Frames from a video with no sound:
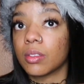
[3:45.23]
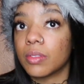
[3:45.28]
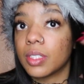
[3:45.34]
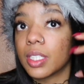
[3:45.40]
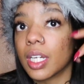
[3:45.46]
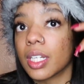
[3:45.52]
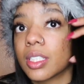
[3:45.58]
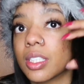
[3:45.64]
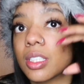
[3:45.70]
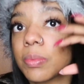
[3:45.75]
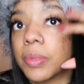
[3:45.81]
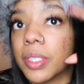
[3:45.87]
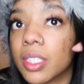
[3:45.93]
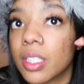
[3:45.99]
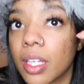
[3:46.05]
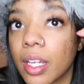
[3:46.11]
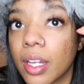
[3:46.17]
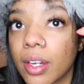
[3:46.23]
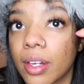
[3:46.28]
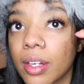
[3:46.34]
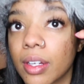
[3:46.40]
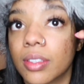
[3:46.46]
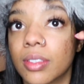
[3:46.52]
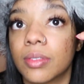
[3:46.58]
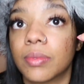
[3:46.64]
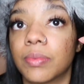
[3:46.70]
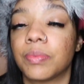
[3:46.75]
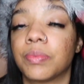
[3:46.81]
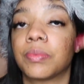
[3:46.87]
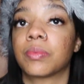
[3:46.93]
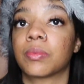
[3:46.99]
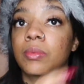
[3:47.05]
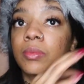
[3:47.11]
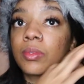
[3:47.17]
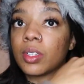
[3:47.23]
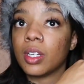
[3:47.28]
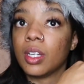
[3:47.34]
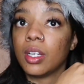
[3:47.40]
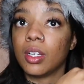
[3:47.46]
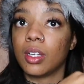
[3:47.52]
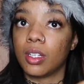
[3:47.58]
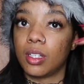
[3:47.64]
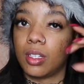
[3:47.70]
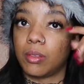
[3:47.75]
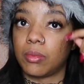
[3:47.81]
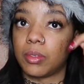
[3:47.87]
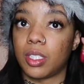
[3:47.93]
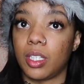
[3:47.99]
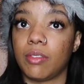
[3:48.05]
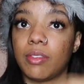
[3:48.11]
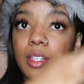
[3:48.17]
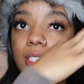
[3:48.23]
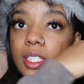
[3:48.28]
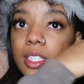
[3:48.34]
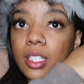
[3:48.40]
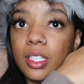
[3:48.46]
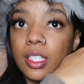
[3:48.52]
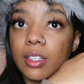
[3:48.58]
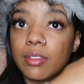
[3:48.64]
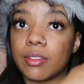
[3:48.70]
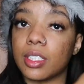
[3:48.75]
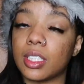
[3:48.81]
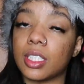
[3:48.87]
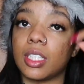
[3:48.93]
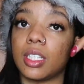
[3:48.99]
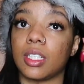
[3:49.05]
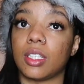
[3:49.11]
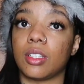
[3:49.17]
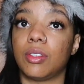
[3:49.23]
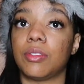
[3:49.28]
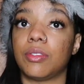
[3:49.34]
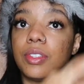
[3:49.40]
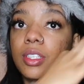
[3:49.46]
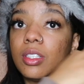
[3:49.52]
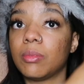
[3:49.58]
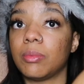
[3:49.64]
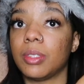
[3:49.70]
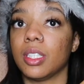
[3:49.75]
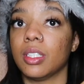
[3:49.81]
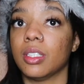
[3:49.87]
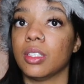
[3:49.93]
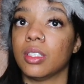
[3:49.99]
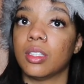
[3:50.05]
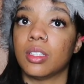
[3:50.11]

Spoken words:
we got this piece of hair. See if I see a difference in it. You feel me?